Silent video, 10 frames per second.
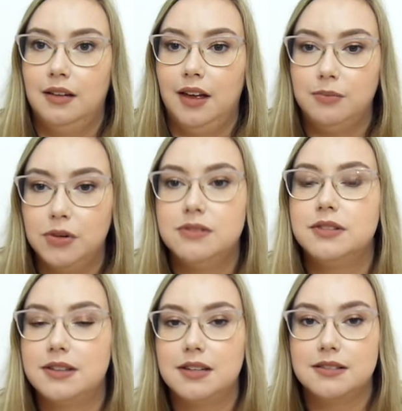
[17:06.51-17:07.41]
And most
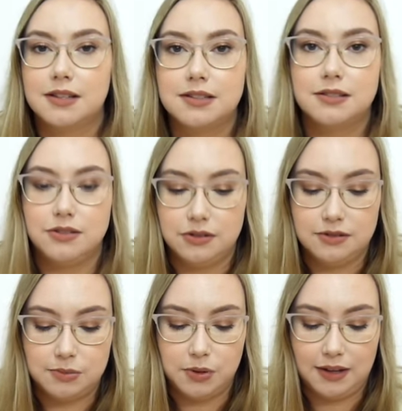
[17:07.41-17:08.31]
of the things I didn't
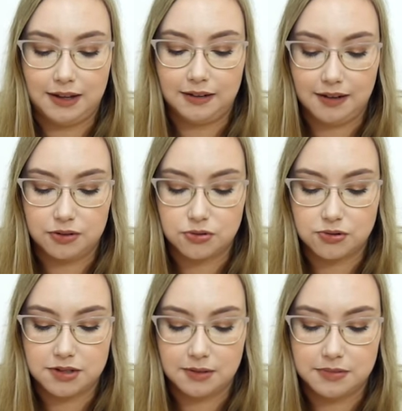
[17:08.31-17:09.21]
use were like extra
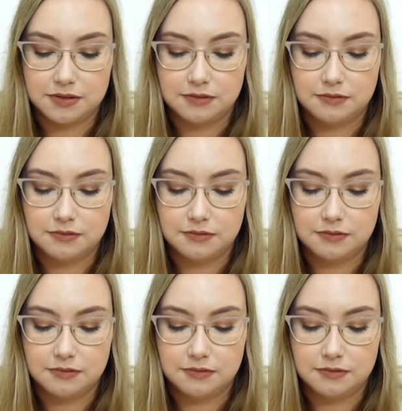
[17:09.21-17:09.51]
steps.